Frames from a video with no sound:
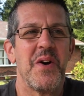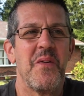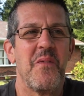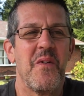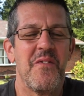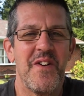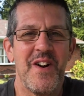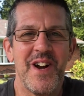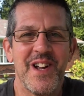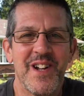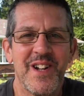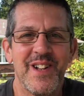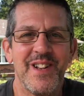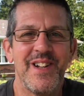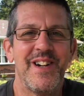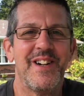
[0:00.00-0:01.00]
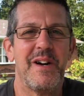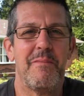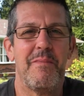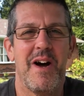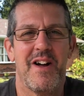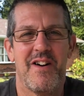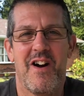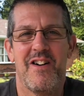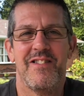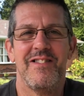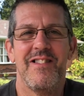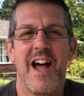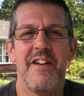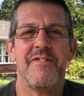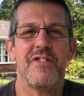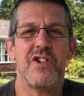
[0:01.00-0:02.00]
we're very clear about our
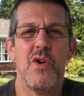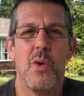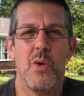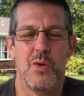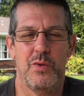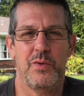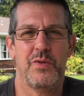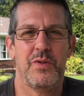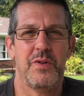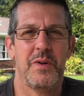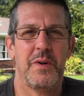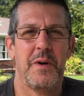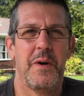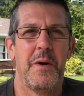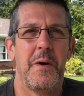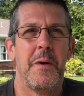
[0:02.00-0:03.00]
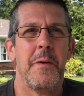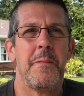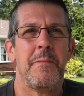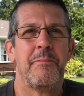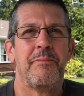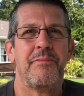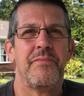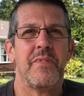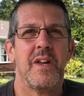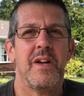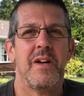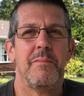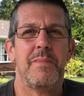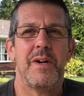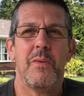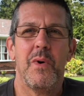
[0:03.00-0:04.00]
life goals.
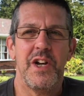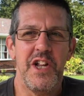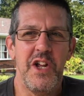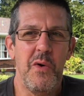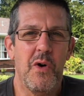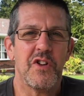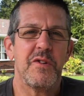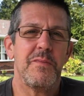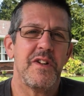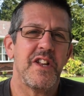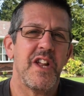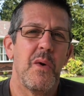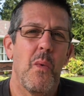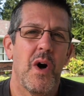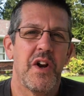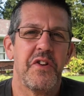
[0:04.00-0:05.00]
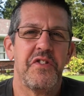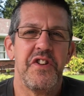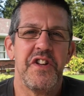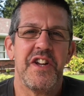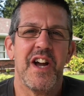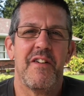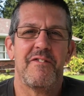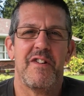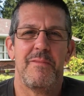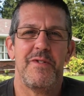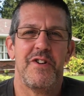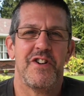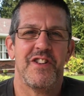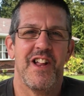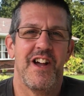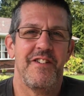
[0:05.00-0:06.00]
But what do you ultimately want to see come from
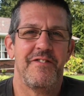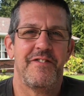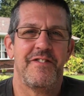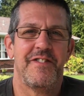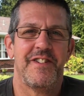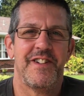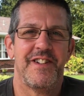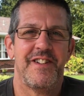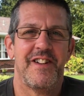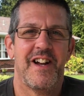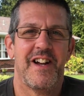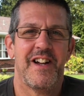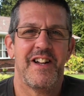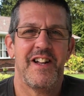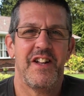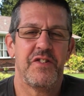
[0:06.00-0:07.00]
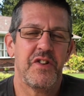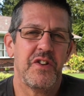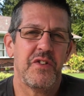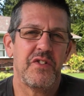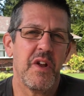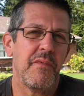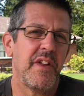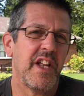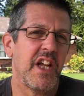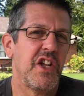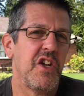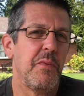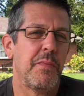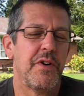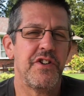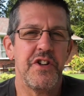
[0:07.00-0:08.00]
your life? Is it something that
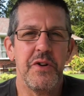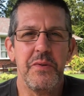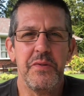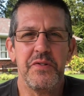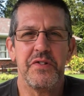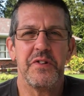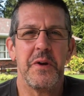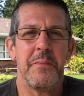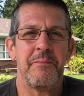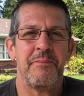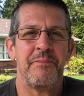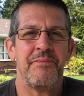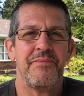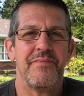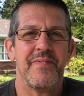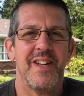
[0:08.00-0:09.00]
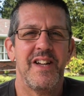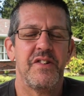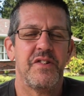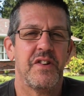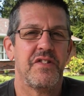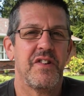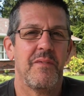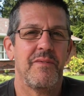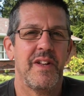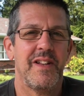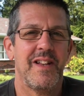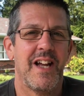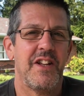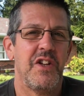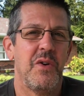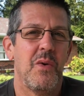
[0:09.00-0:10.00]
you produce? Is it something
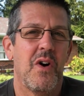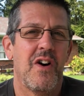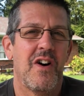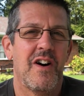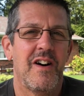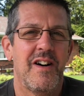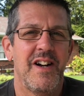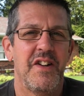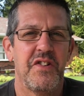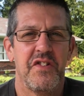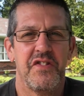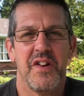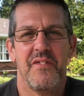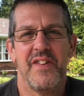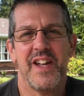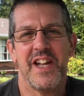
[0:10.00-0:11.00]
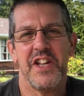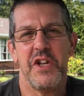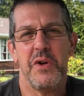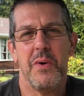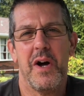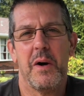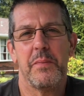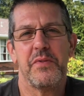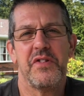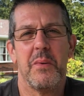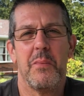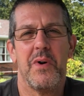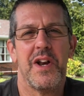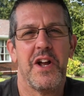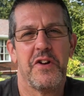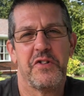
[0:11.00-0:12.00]
that you are? Is it something that you help
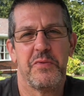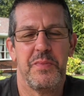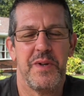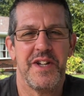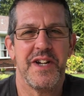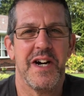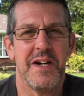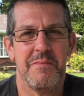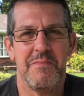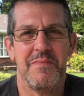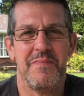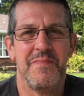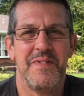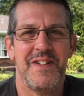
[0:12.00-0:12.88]
someone else become?